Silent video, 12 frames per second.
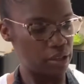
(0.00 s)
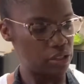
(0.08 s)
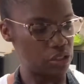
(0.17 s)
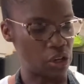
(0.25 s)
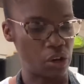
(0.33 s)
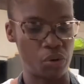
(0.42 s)

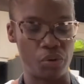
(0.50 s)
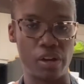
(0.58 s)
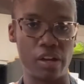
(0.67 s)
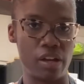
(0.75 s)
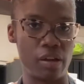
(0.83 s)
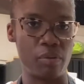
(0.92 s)
So
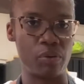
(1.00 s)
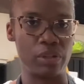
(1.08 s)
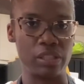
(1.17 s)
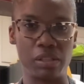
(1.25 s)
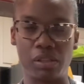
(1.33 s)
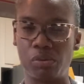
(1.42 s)
I'm going
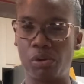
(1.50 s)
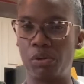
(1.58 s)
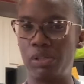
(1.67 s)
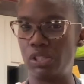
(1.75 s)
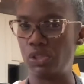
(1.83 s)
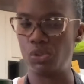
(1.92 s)
to throw
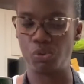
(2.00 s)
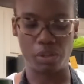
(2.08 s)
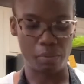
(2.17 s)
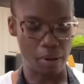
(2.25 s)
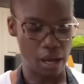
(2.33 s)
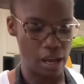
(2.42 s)
these 2 in
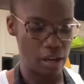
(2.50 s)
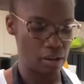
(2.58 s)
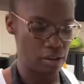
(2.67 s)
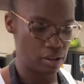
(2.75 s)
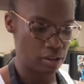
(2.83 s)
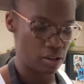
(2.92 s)
a pot
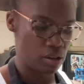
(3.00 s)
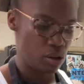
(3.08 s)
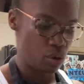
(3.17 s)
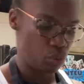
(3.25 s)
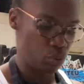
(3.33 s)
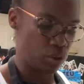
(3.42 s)

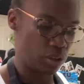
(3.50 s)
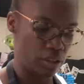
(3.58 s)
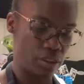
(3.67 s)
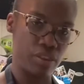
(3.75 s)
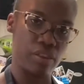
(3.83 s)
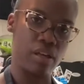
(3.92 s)

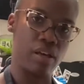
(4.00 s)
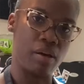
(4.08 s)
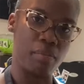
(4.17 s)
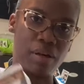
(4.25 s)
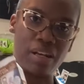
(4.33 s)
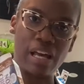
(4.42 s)
with
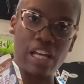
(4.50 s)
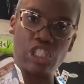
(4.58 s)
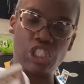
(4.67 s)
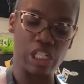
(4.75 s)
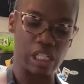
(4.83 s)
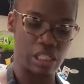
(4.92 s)
a not
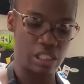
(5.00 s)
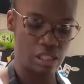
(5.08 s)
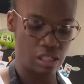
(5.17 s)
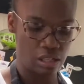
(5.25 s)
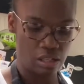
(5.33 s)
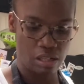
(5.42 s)
chicken
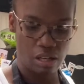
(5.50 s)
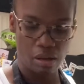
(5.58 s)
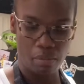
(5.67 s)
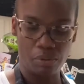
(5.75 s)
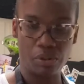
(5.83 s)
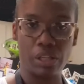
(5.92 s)

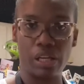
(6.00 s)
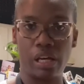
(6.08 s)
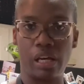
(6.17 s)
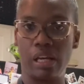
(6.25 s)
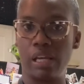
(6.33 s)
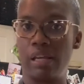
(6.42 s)

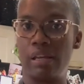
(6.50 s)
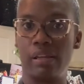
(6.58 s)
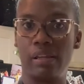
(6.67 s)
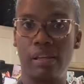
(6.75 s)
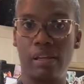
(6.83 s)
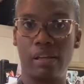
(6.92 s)
bouillon, and
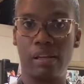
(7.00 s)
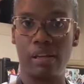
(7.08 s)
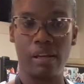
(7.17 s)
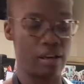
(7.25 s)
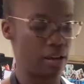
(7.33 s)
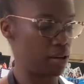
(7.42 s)
then
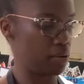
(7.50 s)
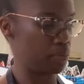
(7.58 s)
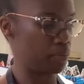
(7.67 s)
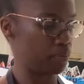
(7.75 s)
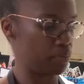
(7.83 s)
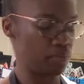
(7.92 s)
I'm
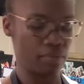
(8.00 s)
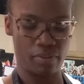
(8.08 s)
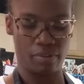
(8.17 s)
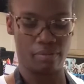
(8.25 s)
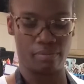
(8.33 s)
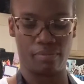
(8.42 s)

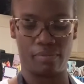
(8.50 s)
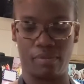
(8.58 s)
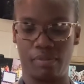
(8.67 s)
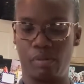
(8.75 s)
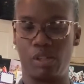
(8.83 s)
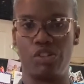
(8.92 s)

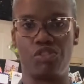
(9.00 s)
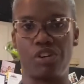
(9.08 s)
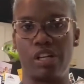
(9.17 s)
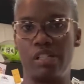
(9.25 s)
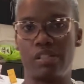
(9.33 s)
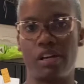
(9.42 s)
gonna
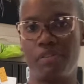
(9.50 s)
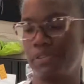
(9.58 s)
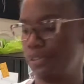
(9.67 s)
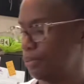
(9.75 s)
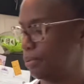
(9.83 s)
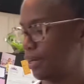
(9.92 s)
drain these off a
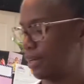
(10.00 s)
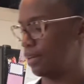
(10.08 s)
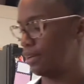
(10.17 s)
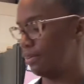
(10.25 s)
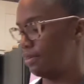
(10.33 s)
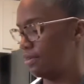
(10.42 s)
little bit,
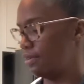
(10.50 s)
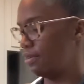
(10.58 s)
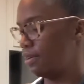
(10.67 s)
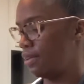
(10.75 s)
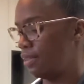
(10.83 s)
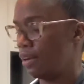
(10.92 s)

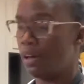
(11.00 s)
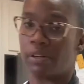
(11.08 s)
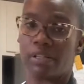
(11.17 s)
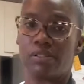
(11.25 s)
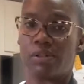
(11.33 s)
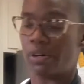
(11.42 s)
and then I'll
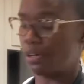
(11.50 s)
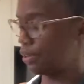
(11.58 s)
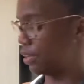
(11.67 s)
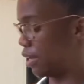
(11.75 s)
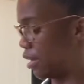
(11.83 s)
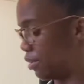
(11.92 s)
get started on
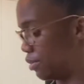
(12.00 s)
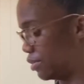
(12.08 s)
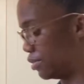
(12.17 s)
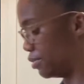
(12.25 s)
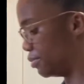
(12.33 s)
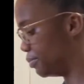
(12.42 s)
the others.